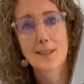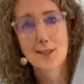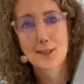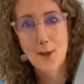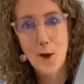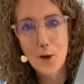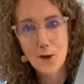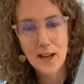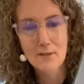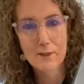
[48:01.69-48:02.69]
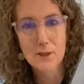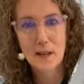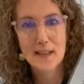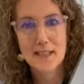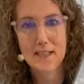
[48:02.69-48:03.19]
a song if
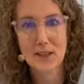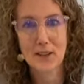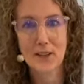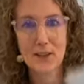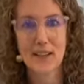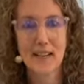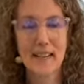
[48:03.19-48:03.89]
you are so